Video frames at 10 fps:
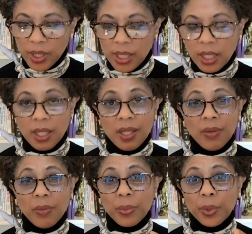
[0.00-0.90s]
We
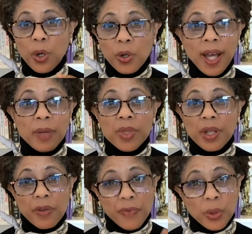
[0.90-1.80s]
see
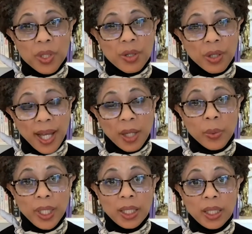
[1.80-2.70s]
programs that are focused on
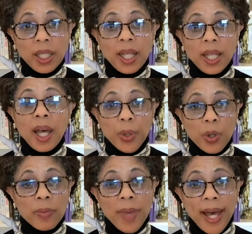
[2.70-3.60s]
equity and
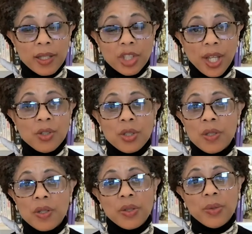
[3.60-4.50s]
programmatic
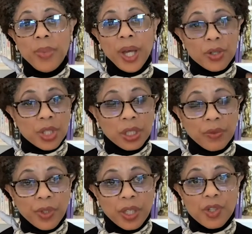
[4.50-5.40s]
changes, better
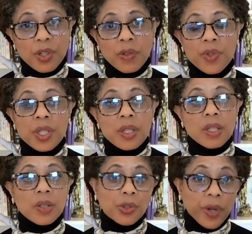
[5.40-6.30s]
delivery of
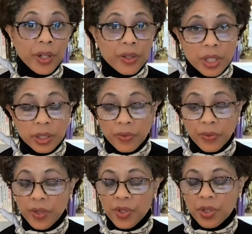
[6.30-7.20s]
services, greater
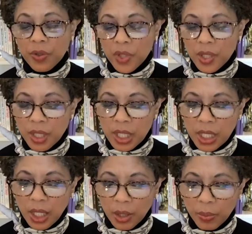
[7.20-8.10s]
delivery of services to
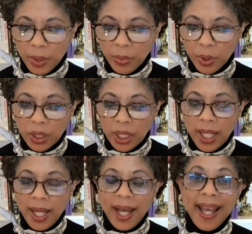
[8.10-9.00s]
young people.
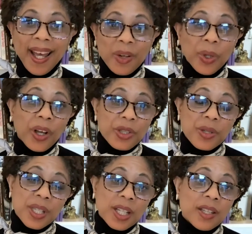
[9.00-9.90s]
And we're also
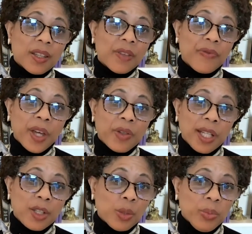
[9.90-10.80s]
seeing the
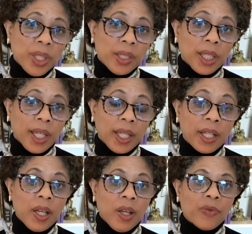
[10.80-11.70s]
foundation being
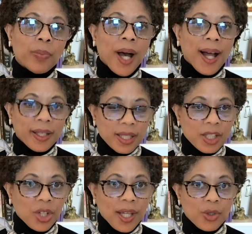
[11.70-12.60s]
laid for policy
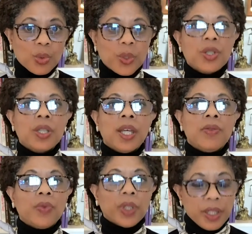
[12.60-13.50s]
change, which
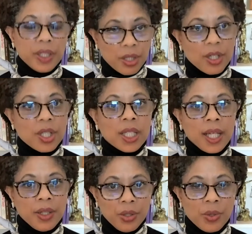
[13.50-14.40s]
then really starts to
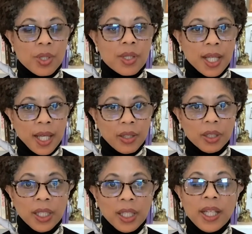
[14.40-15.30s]
get you to
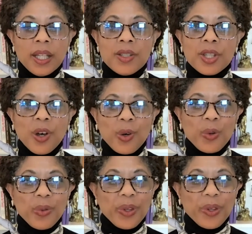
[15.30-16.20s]
scale.
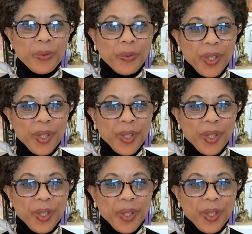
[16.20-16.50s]
So we